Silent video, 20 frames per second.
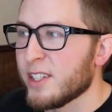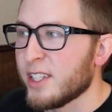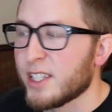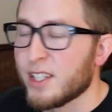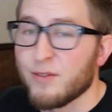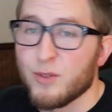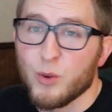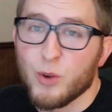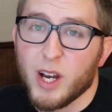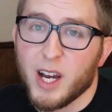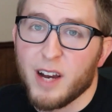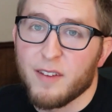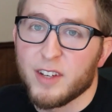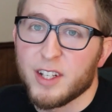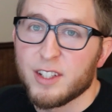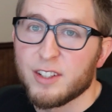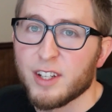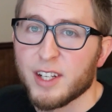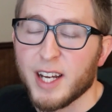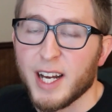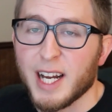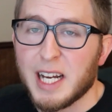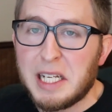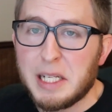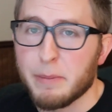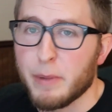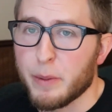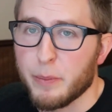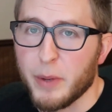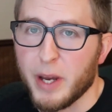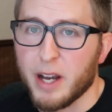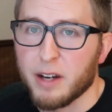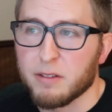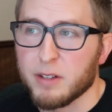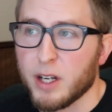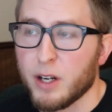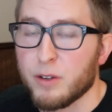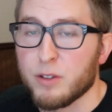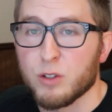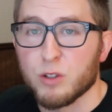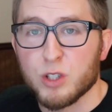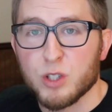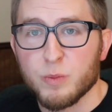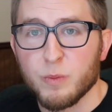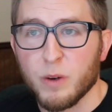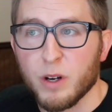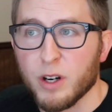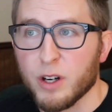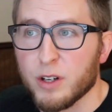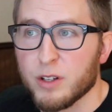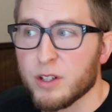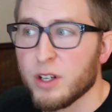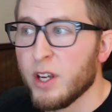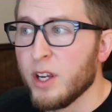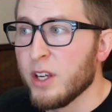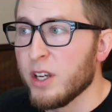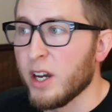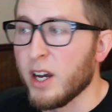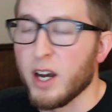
Like if you have a good academic background, you're smart,